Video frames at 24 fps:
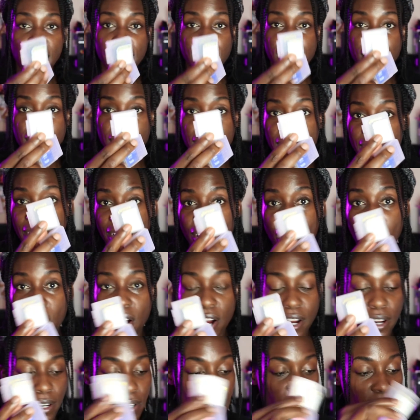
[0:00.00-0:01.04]
SD
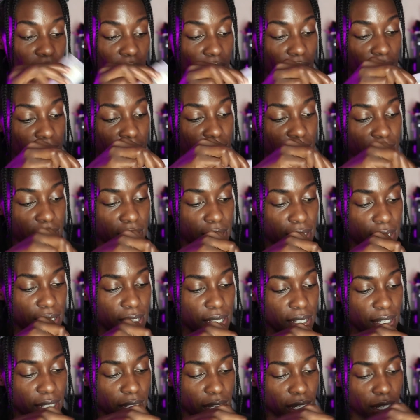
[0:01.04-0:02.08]
card
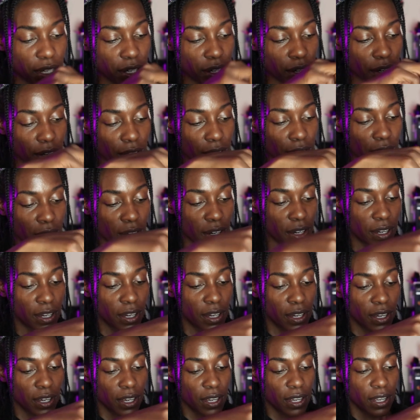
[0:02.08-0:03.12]
cases in here.
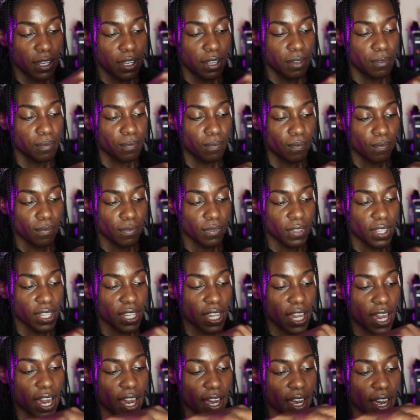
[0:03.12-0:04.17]

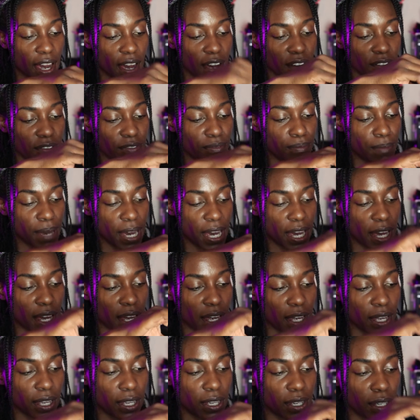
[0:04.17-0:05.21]
I have
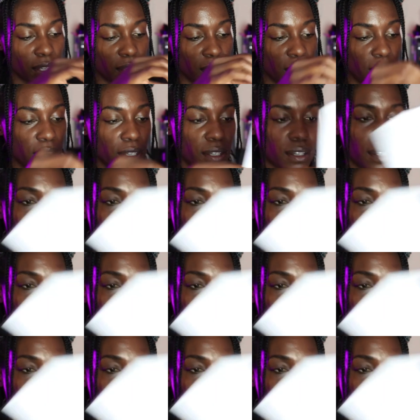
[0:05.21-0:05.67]
my